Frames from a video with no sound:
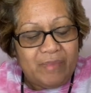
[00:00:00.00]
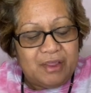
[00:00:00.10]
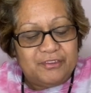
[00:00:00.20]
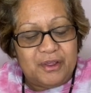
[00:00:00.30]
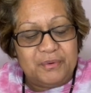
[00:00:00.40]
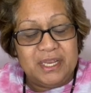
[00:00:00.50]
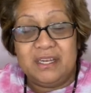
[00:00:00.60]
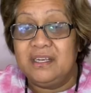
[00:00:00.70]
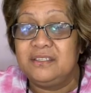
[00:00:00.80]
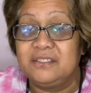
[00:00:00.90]
So when you
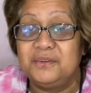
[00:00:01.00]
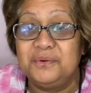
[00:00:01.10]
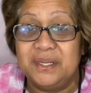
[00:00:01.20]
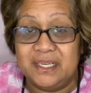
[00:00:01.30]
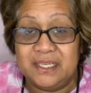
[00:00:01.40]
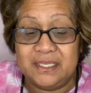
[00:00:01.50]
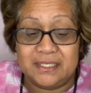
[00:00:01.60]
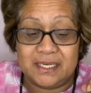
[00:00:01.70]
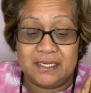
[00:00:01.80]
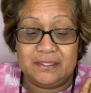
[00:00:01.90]
get to school and the teacher
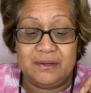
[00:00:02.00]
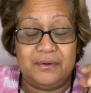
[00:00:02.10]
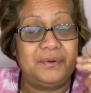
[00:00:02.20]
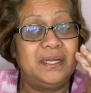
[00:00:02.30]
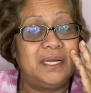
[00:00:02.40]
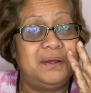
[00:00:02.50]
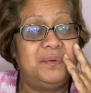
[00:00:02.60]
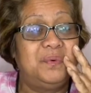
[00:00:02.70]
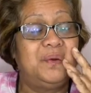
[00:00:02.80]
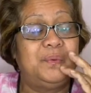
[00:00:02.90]
says, oh, write
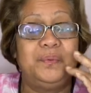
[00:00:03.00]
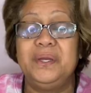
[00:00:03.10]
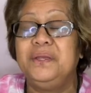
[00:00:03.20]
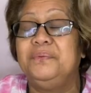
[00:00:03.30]
down where you